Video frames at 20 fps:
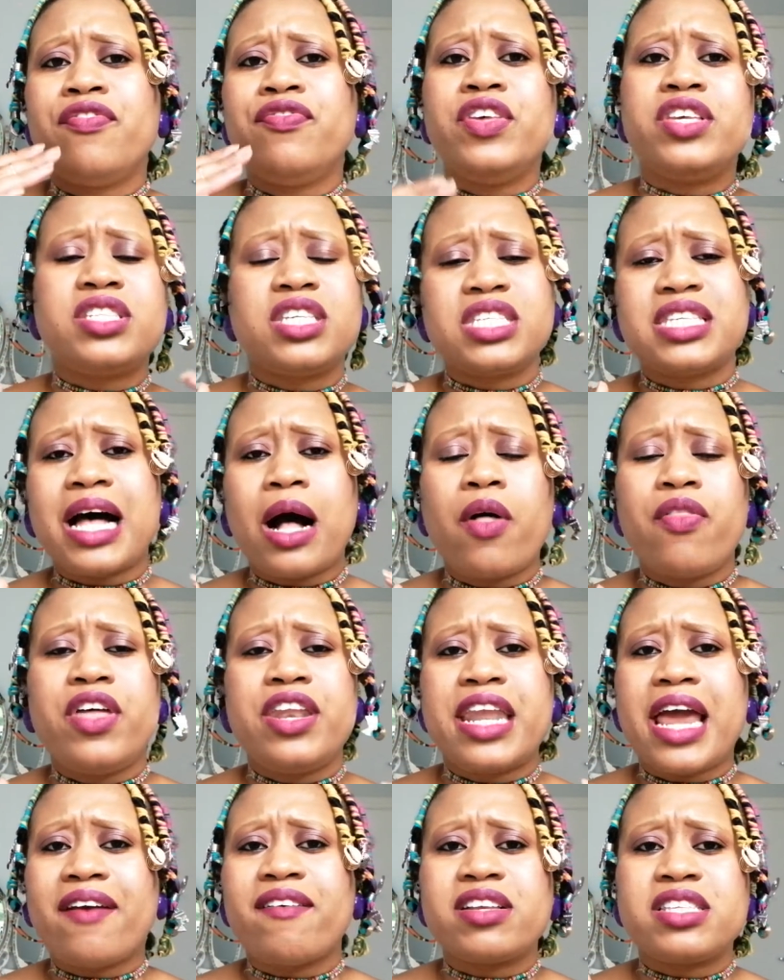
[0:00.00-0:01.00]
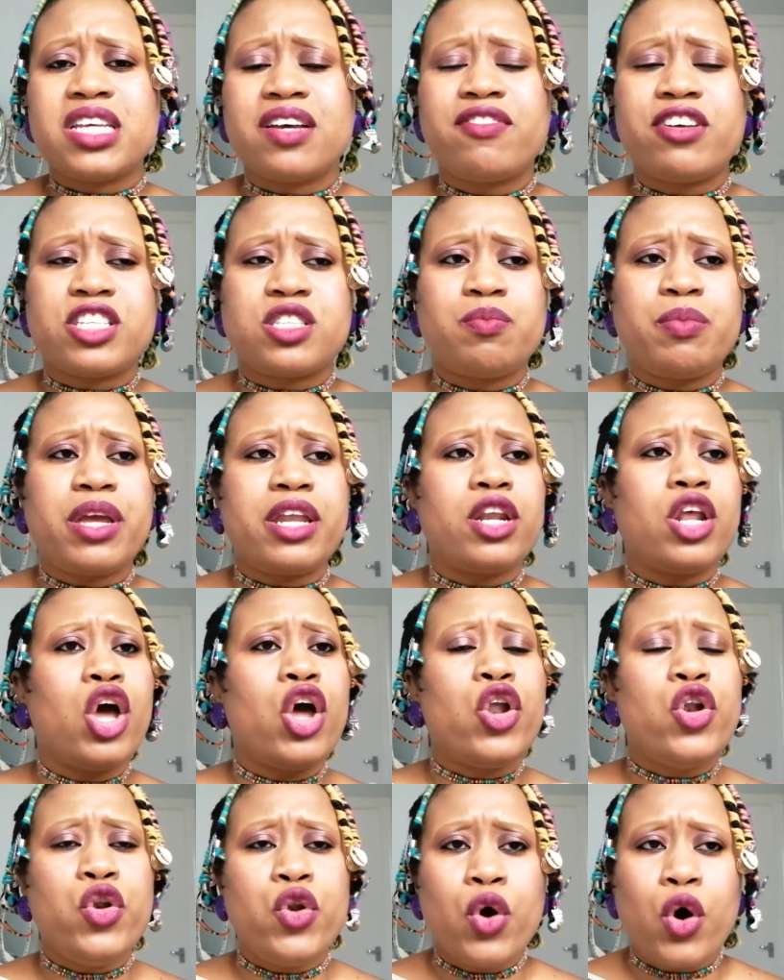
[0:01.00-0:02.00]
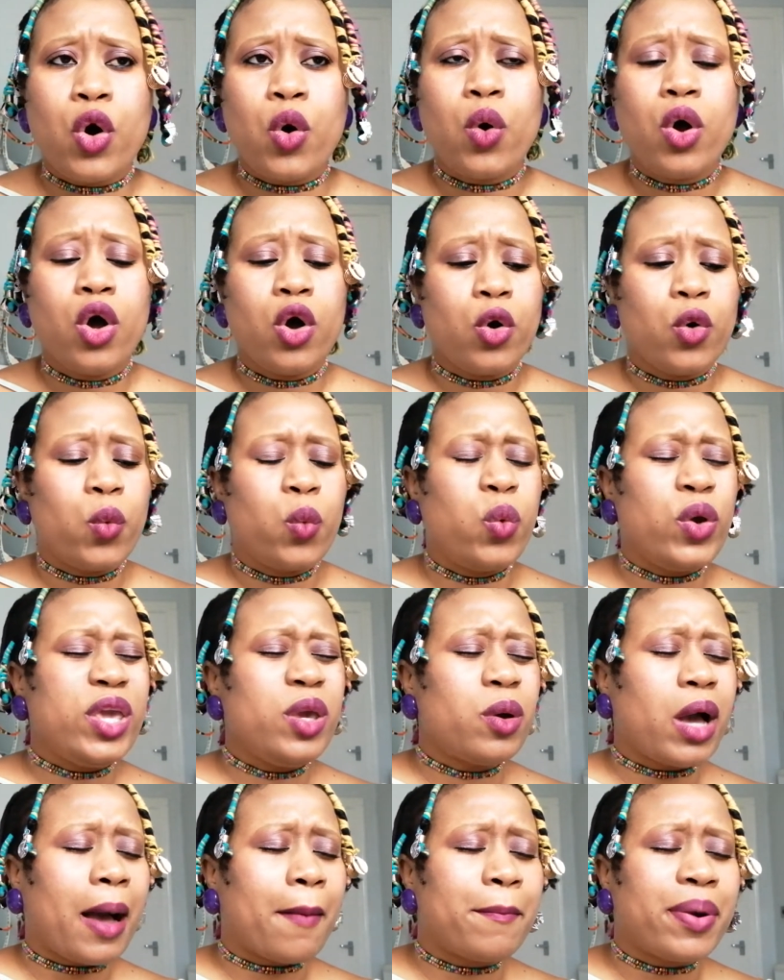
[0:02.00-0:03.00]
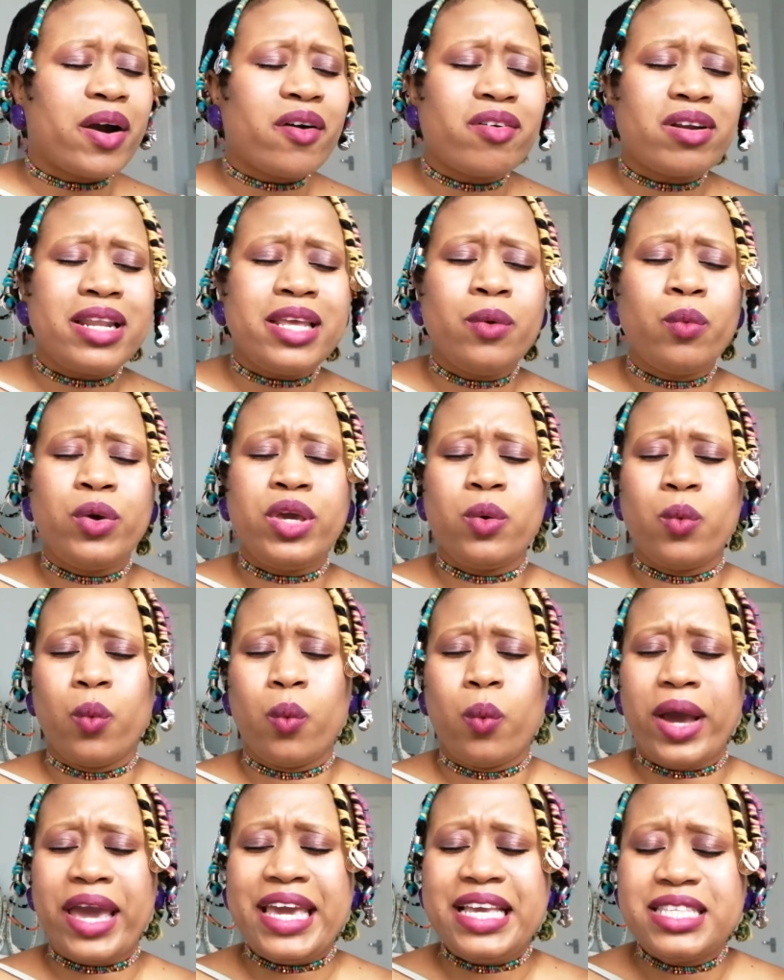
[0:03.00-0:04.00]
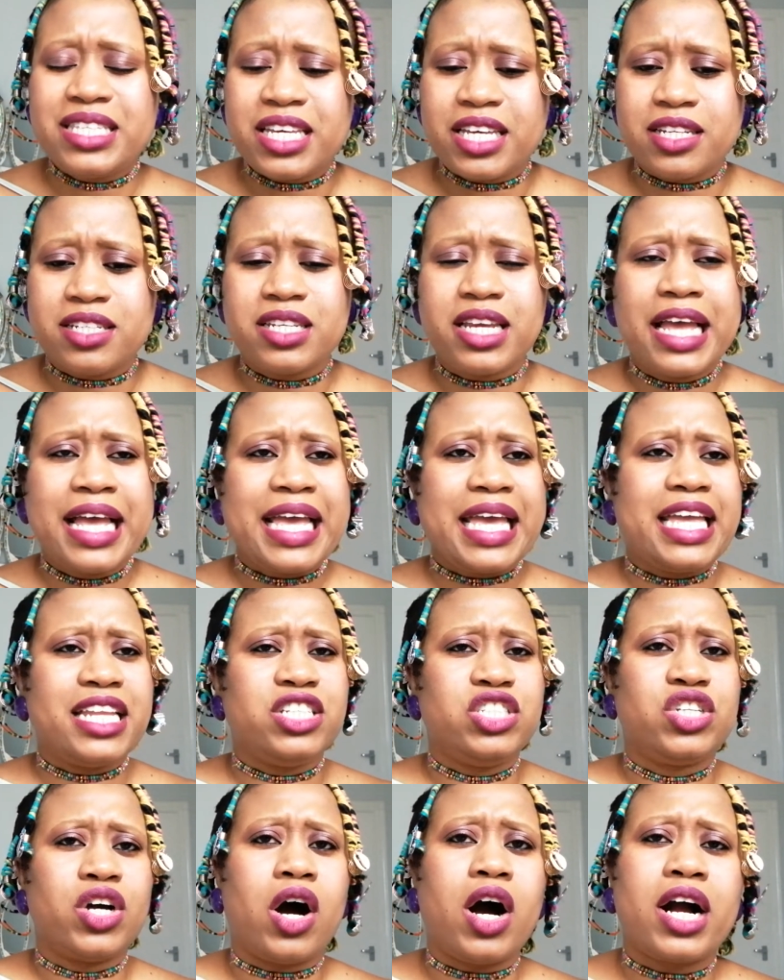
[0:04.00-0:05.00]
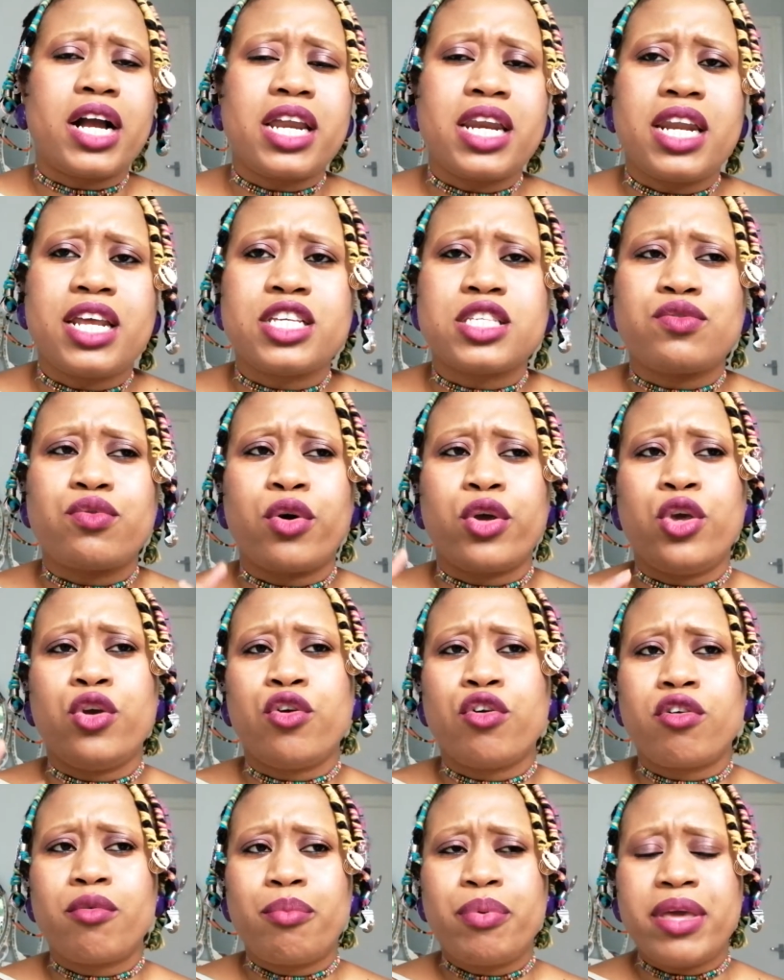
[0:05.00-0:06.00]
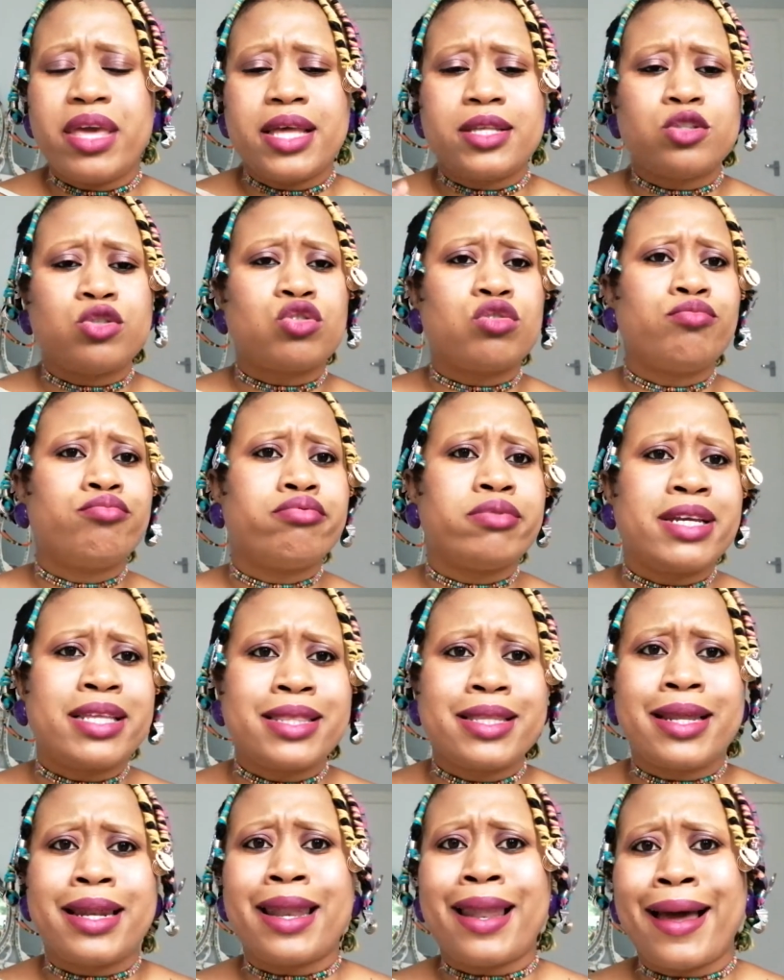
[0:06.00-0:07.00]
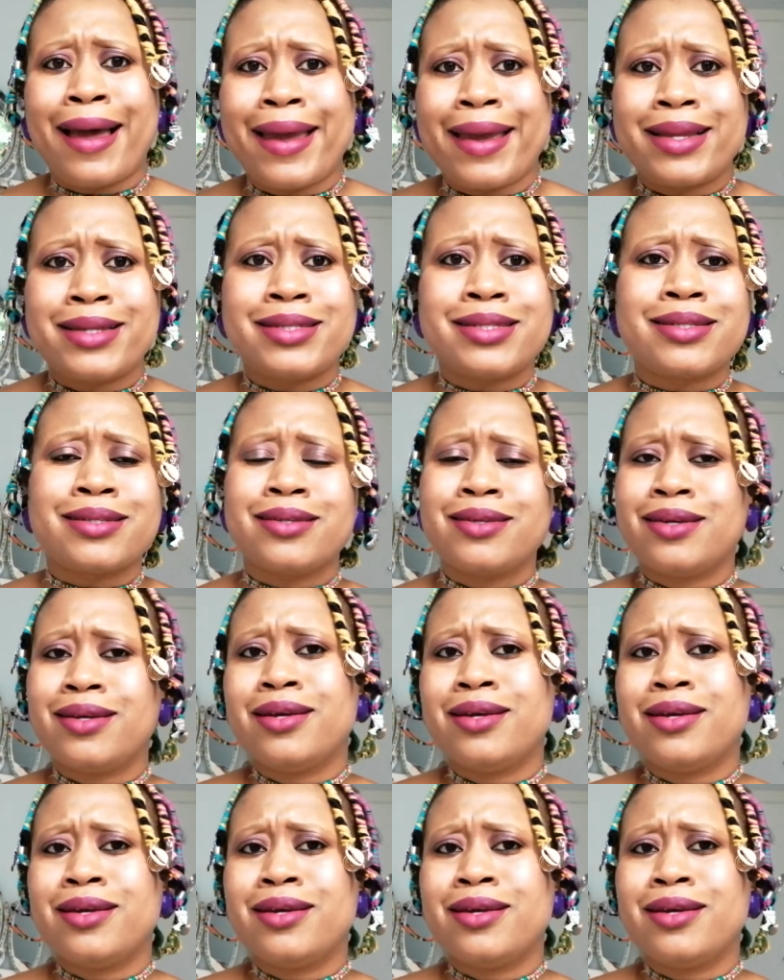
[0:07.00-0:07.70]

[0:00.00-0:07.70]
This is how the narrative has been. No, we waited in darkness for Europeans to bring the light.